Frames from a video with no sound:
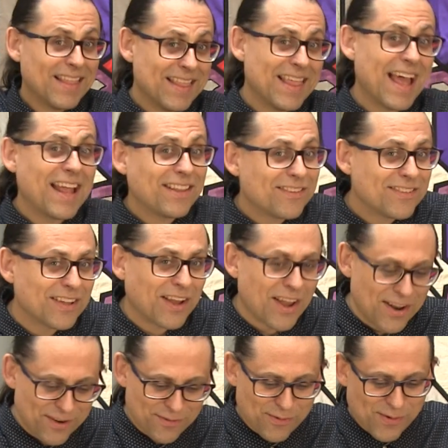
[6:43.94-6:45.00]
That's the
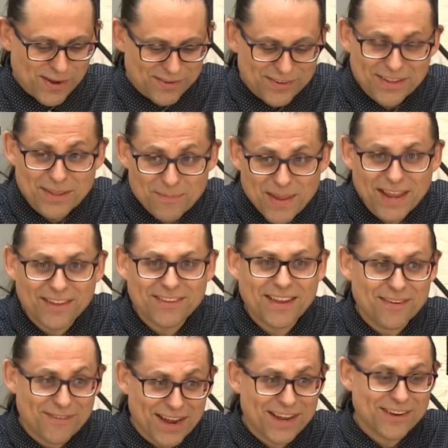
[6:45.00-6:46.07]
kind of question that makes
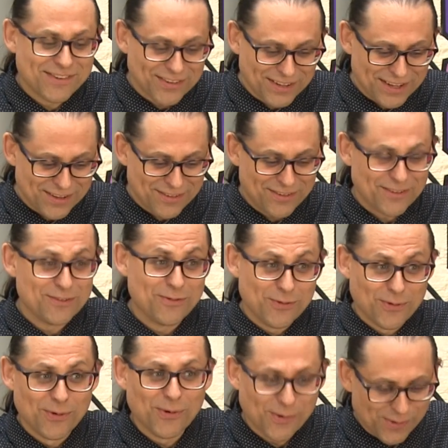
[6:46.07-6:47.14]
evangelists
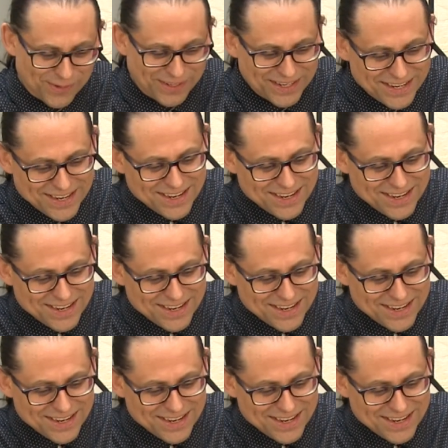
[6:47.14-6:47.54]
drool.